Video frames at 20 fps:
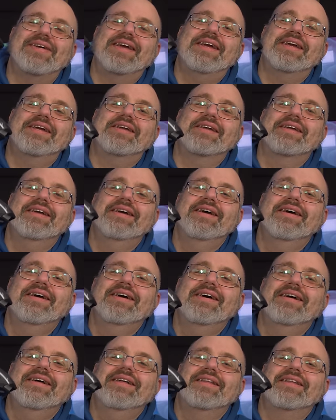fake
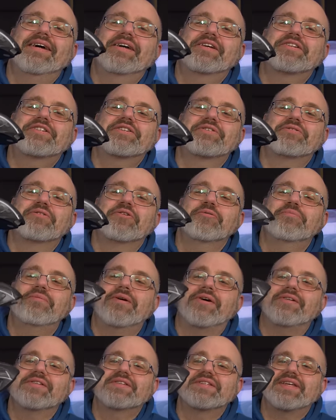like screw
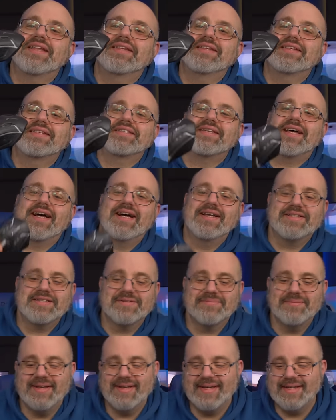bolts on the side
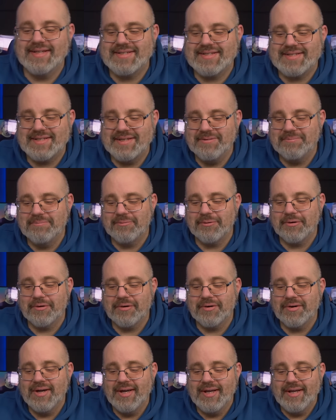to make it seem
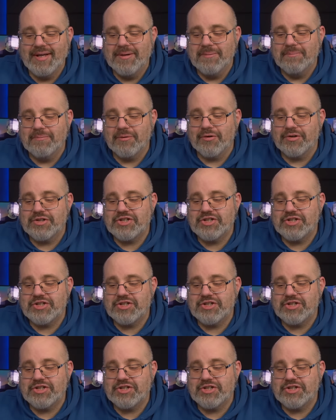more more